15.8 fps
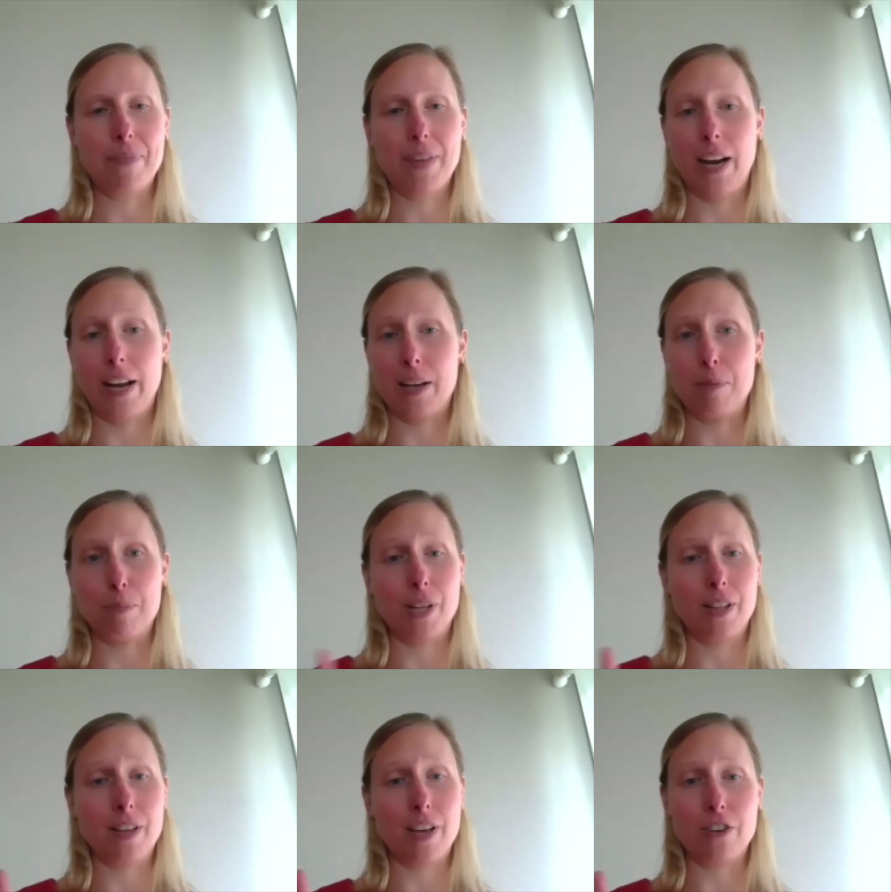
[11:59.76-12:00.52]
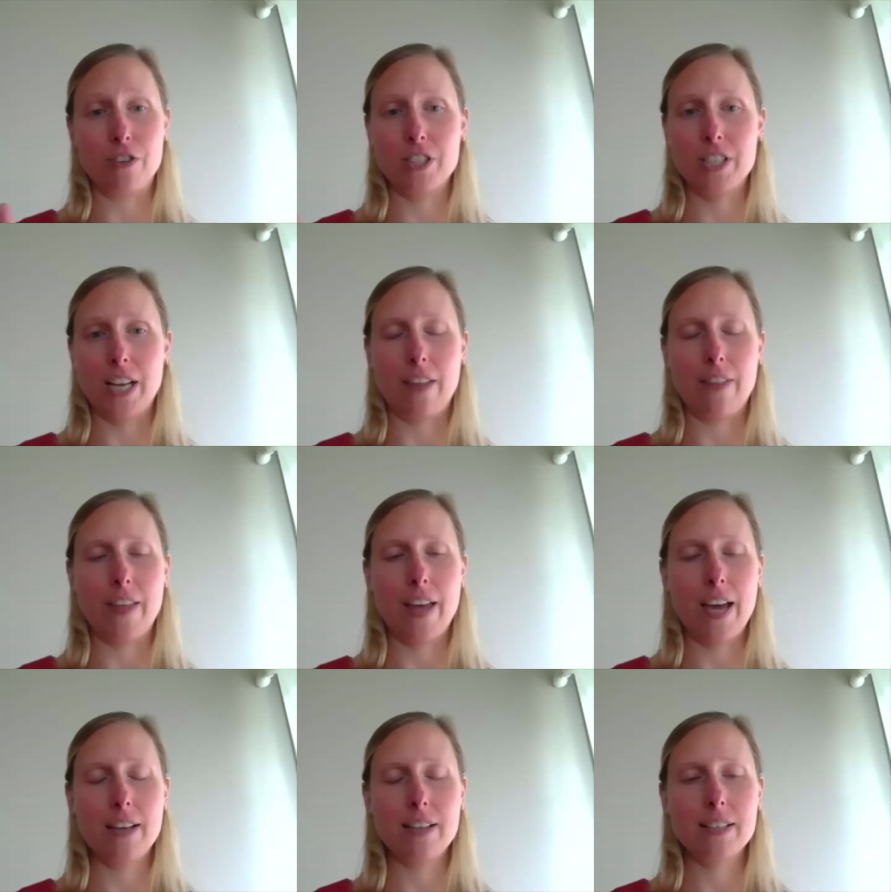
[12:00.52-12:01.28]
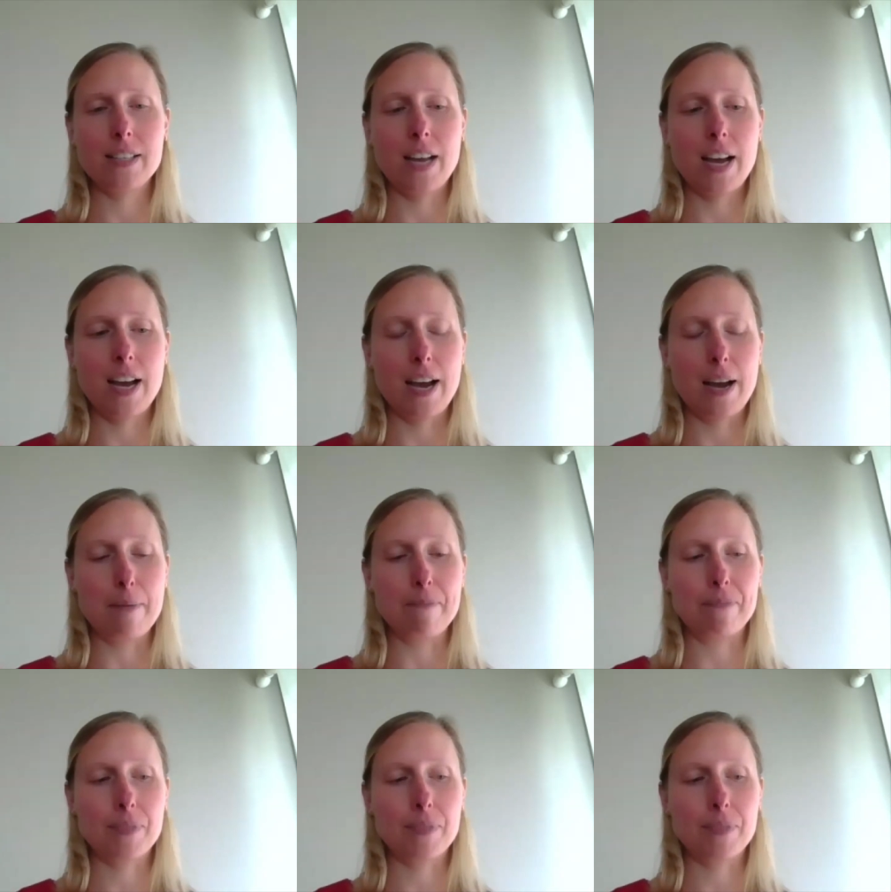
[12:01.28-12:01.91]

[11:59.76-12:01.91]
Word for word: and i completely understand that um,